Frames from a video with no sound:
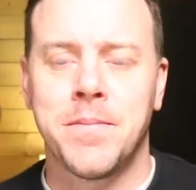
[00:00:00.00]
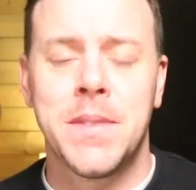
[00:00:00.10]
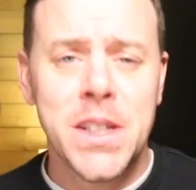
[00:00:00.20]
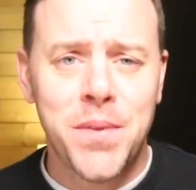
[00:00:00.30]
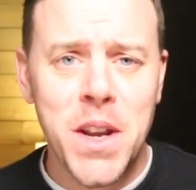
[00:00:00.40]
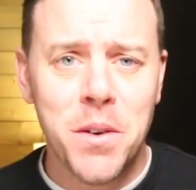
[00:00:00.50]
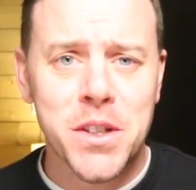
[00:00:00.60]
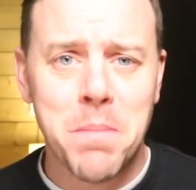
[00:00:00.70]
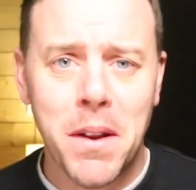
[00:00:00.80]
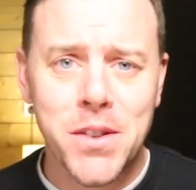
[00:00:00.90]
This
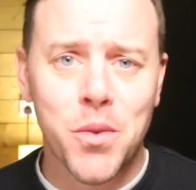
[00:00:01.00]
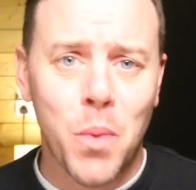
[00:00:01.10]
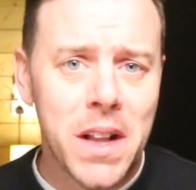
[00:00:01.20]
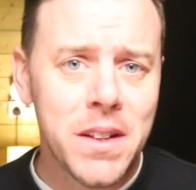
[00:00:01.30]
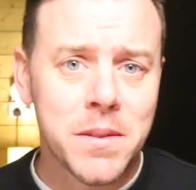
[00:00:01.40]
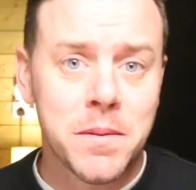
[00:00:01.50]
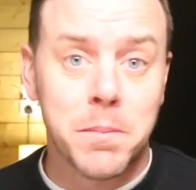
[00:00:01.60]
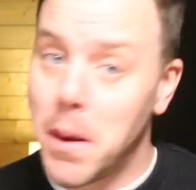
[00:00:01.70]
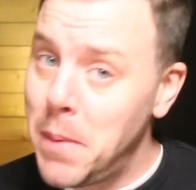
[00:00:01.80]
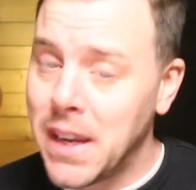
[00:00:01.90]
video is sponsored, well,
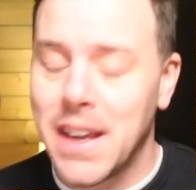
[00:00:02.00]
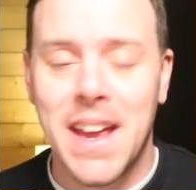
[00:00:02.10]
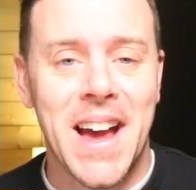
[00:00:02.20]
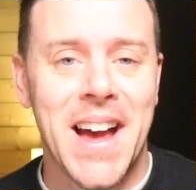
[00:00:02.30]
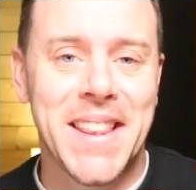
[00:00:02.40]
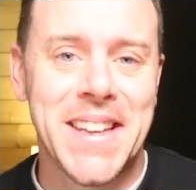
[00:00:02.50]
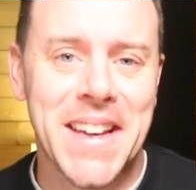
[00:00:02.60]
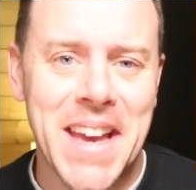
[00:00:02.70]
by me and the